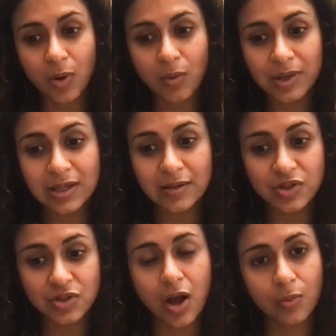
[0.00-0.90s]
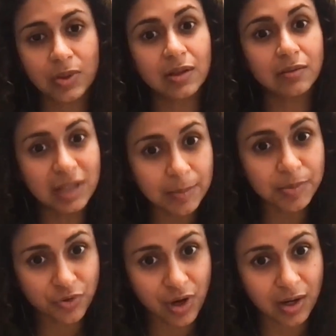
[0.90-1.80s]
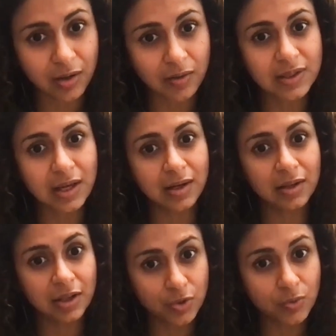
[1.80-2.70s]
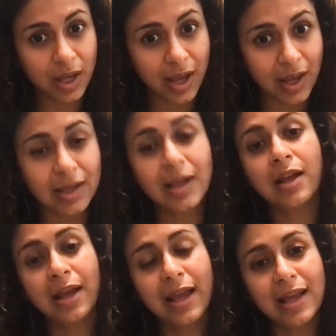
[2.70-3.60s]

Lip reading: Because what we saw with the LEAP trial done in the UK